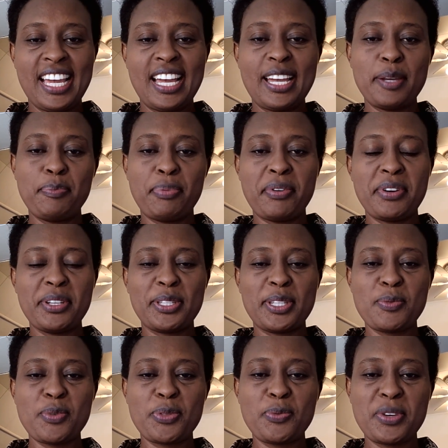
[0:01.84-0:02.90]
Hi, Parenting
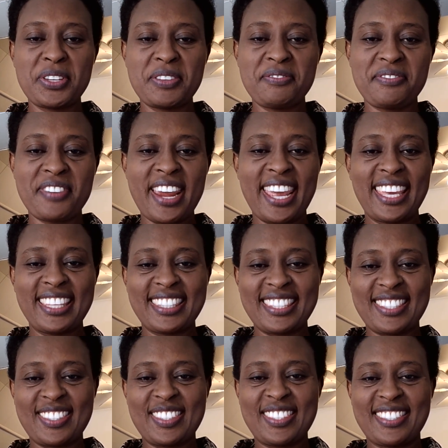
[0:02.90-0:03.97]
with Winnie
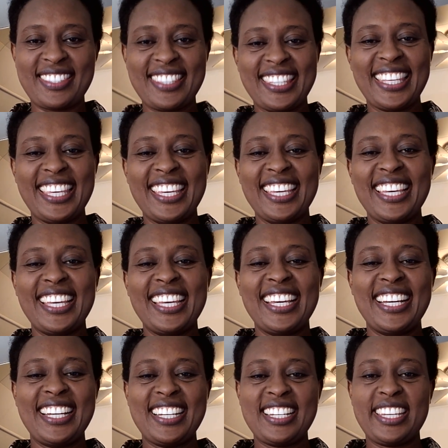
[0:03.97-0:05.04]
friends.
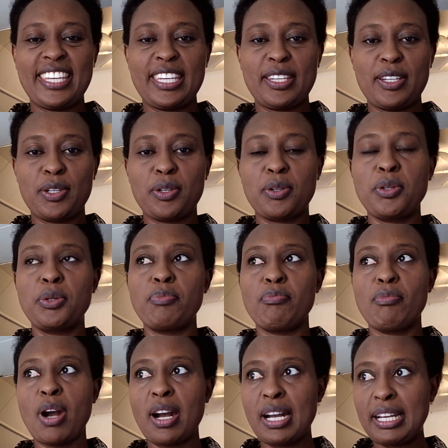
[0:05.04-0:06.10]
Good
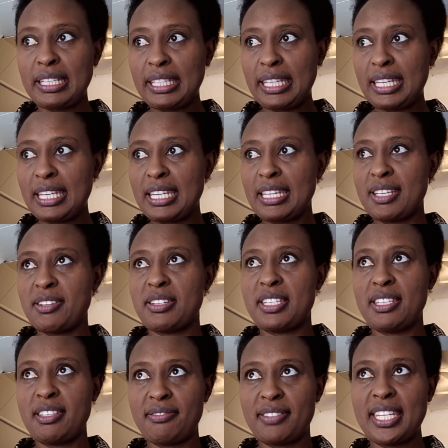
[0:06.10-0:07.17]
morning, good
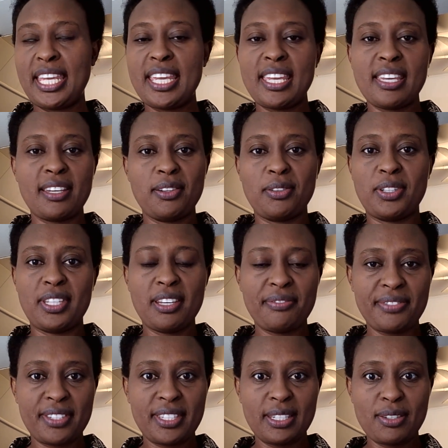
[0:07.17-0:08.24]
evening, good
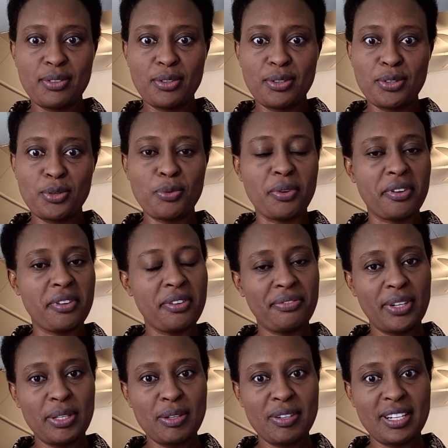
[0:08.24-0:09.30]
afternoon,
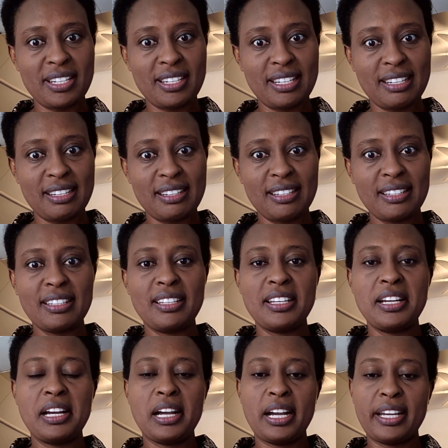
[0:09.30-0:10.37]
wherever you are.
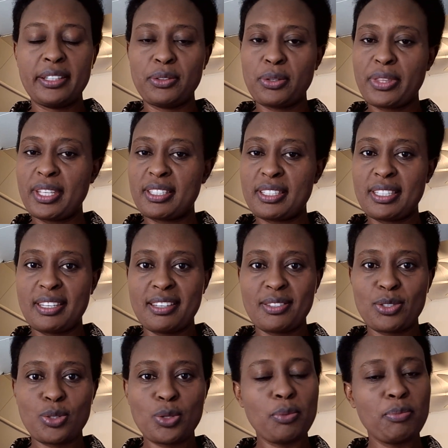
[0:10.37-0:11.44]
I know that
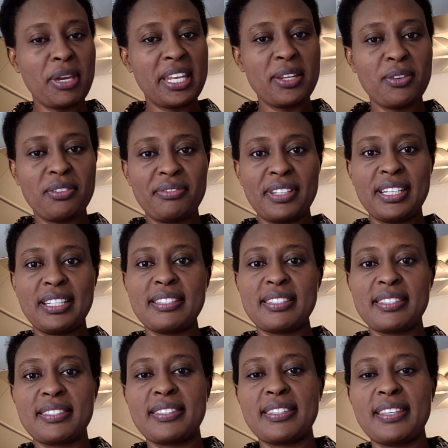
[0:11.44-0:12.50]
so many of
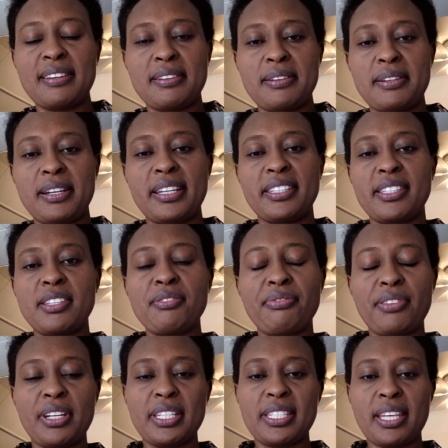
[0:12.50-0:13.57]
us are in
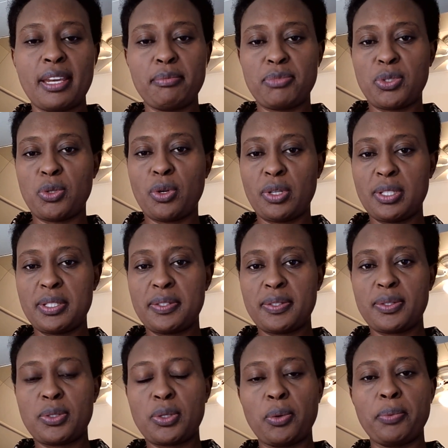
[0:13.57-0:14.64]
different time zones.
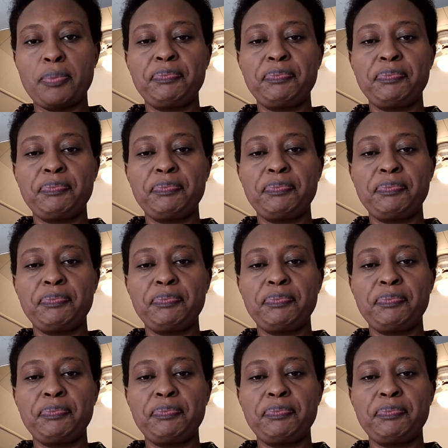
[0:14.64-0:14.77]
So,